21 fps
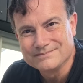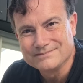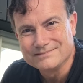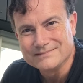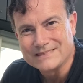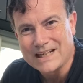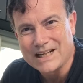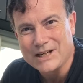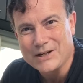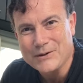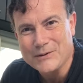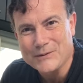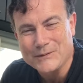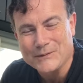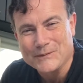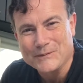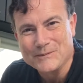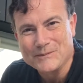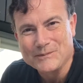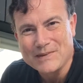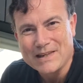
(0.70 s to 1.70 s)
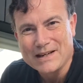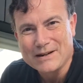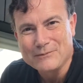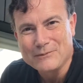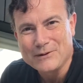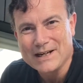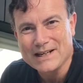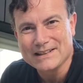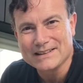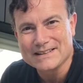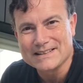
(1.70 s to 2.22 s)
Hello.
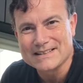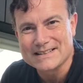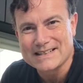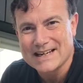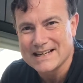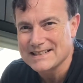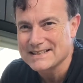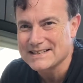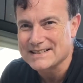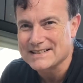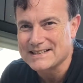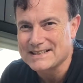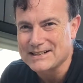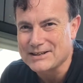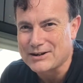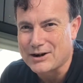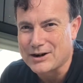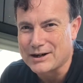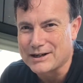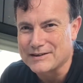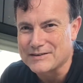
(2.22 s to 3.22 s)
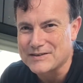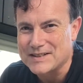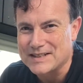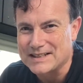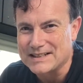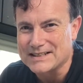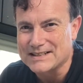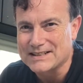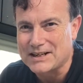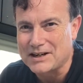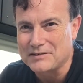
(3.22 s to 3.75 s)
Well, it's day 69 of
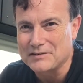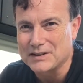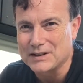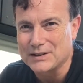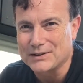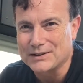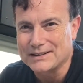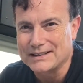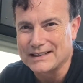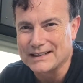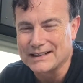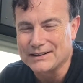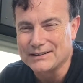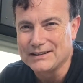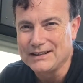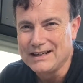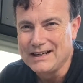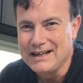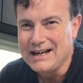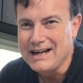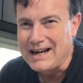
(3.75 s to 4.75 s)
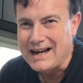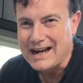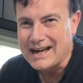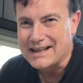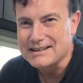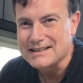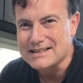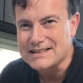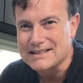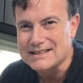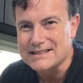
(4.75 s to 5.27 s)
Sydney's COVID lockdown, and
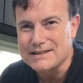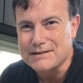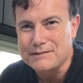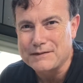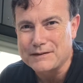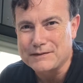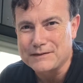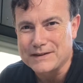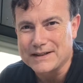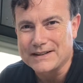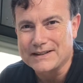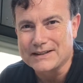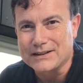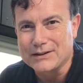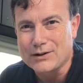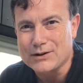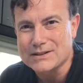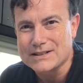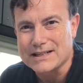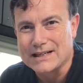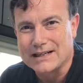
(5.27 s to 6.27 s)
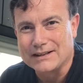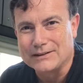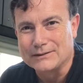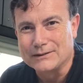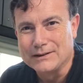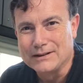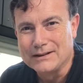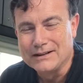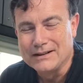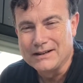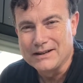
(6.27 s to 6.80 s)
this is the 15th locktail,
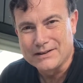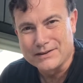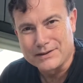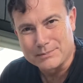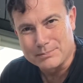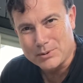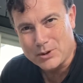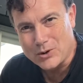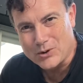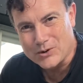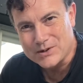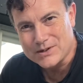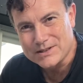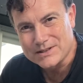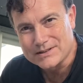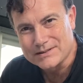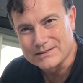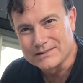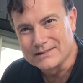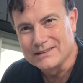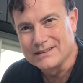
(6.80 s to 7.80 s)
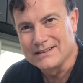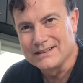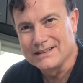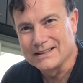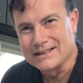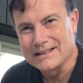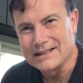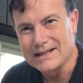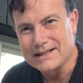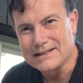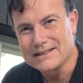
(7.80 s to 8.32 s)
the Bronx.
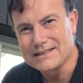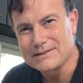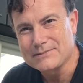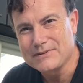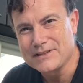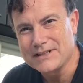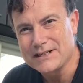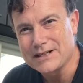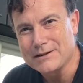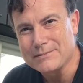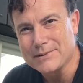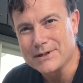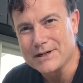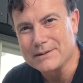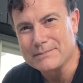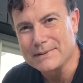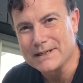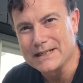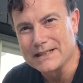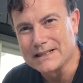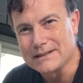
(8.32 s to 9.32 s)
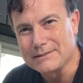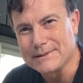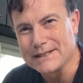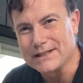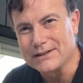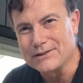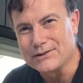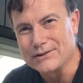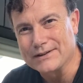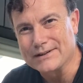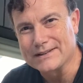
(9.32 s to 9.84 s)
Now, this video might be a little bit
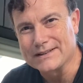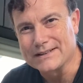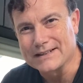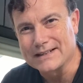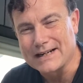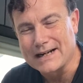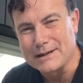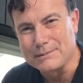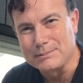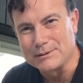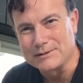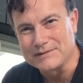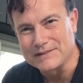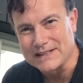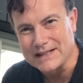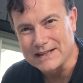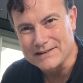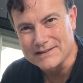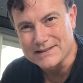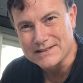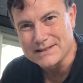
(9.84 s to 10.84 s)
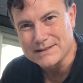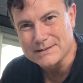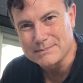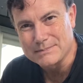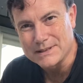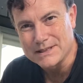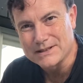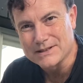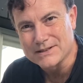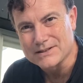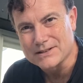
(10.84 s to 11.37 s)
longer than a couple of the others
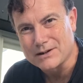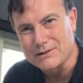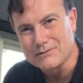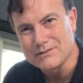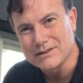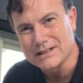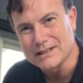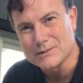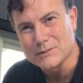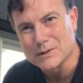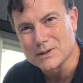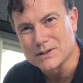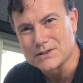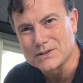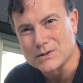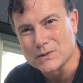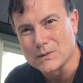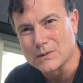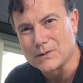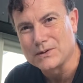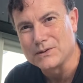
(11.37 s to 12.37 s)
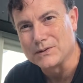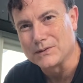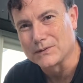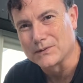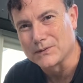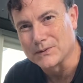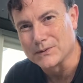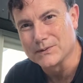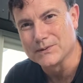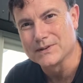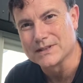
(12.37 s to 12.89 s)
because I really want to talk you
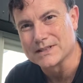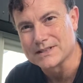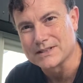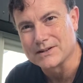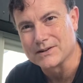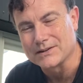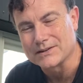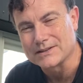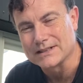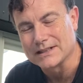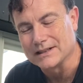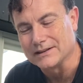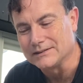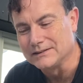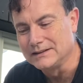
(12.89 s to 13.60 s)
through this cocktail.